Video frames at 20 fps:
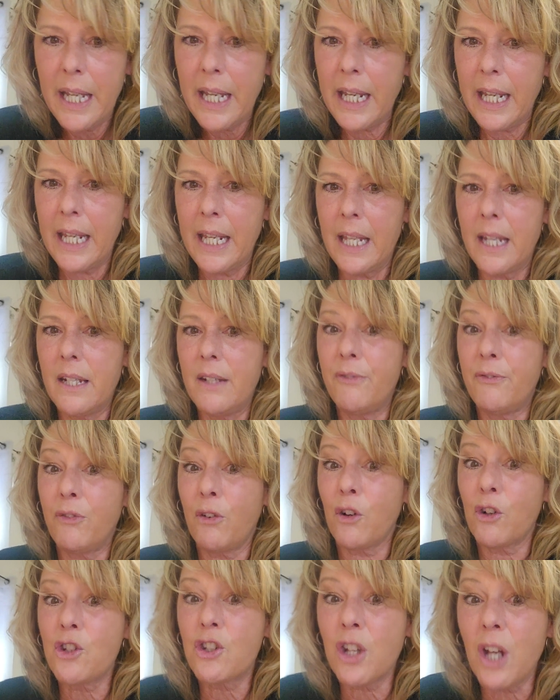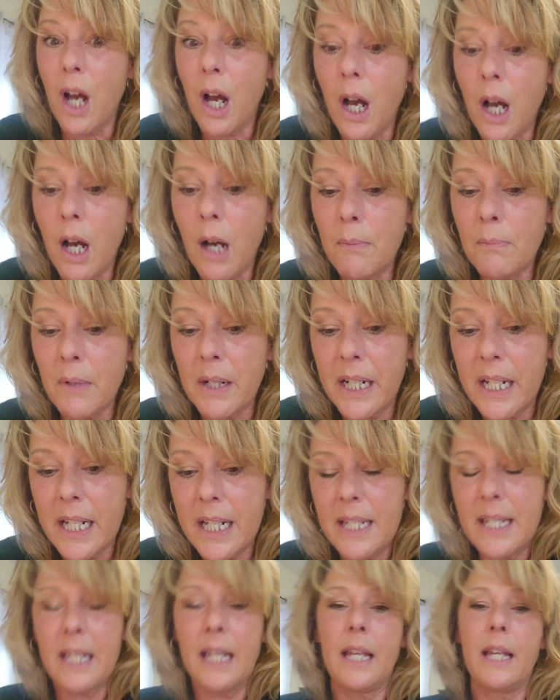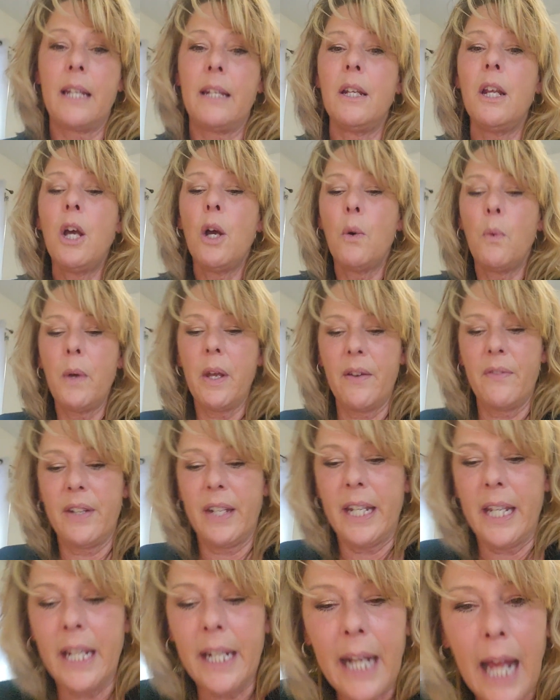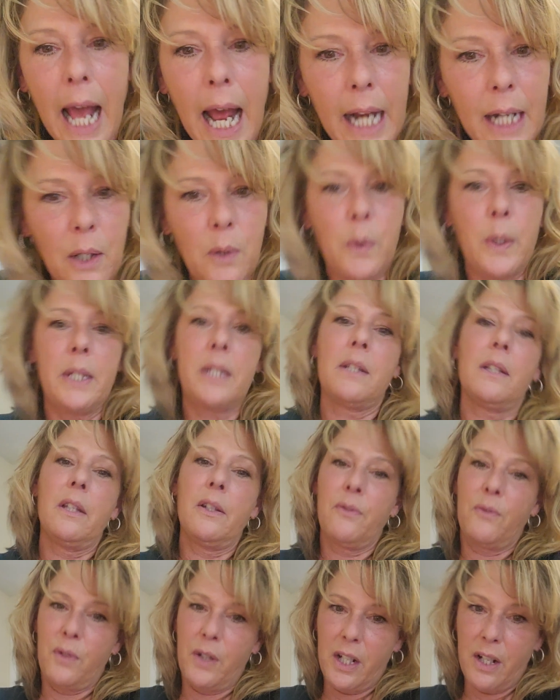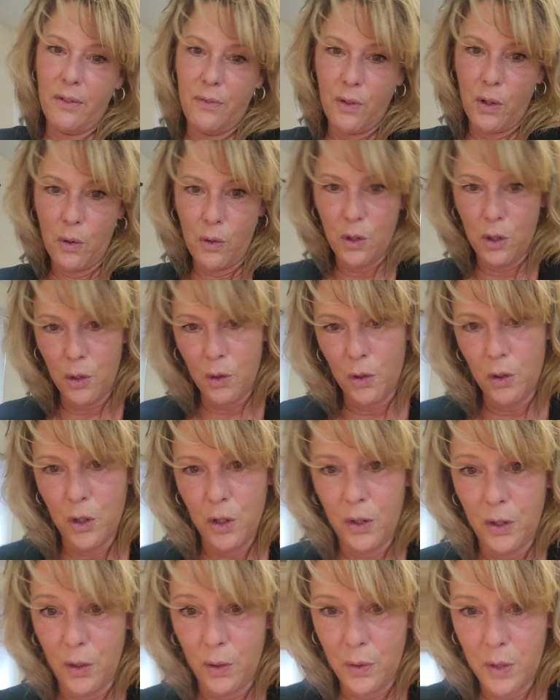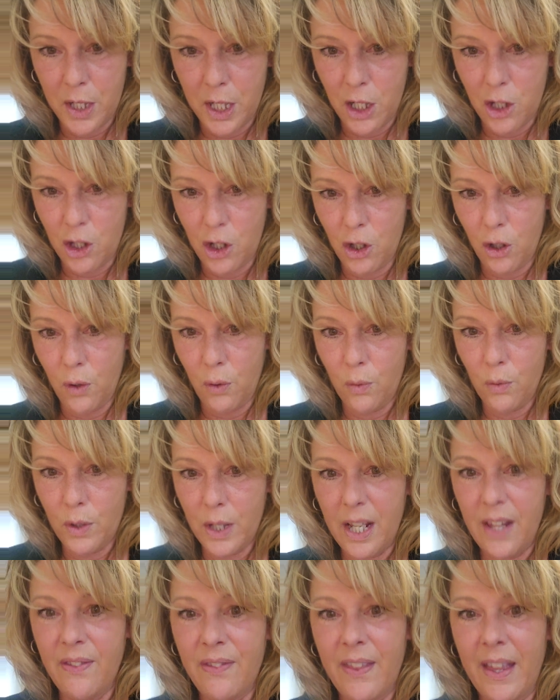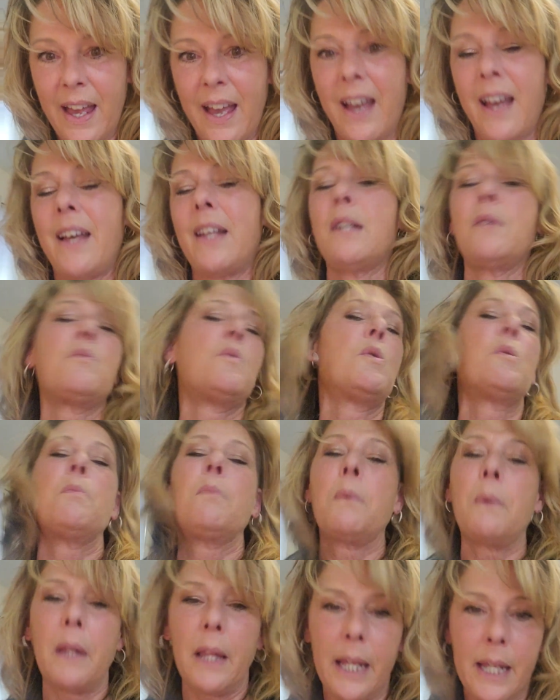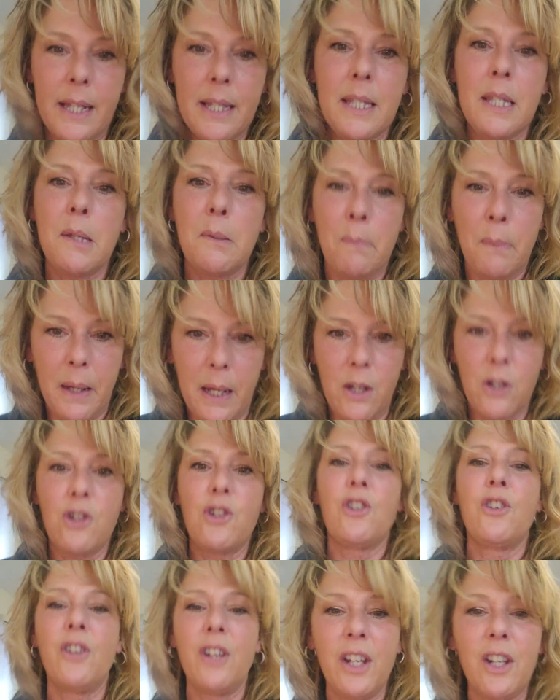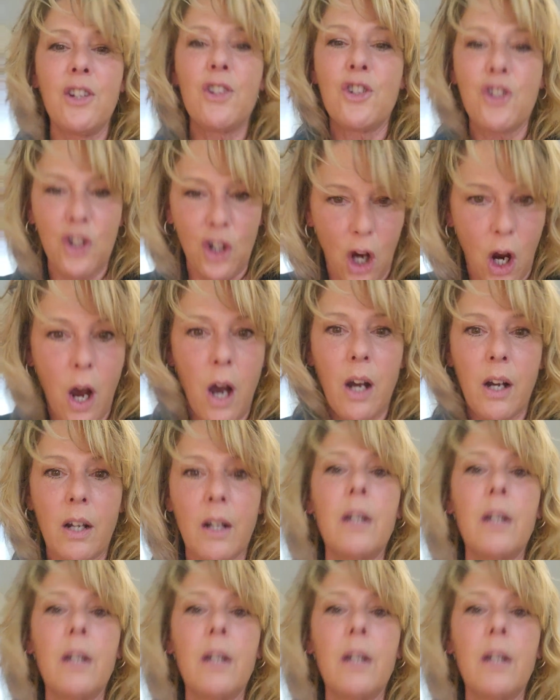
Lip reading: And for some reason, we have an inadequate delivery of O2 to those tissues. And that will place the patient in shock.